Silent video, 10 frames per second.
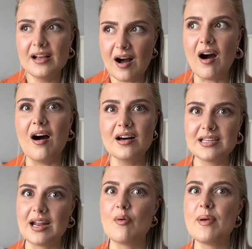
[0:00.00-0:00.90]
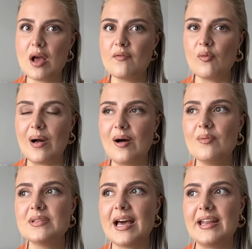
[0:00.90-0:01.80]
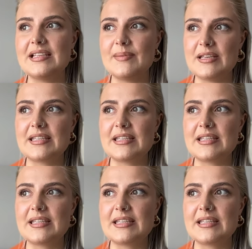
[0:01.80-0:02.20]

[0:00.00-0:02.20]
hard and I'm a bit overwhelmed and it's a bit